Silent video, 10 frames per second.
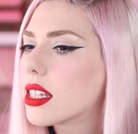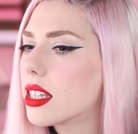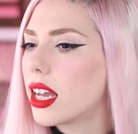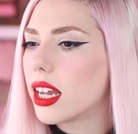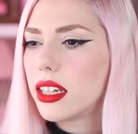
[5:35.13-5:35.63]

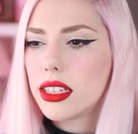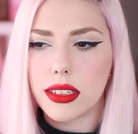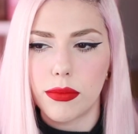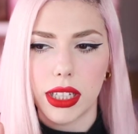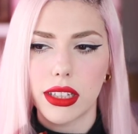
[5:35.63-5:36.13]
side
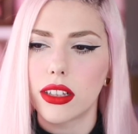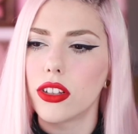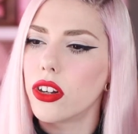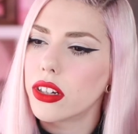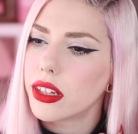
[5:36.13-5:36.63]
is a bit
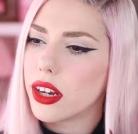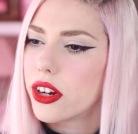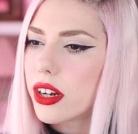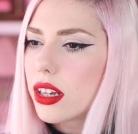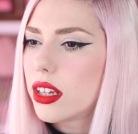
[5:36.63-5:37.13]

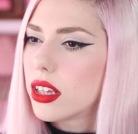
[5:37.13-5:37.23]
longer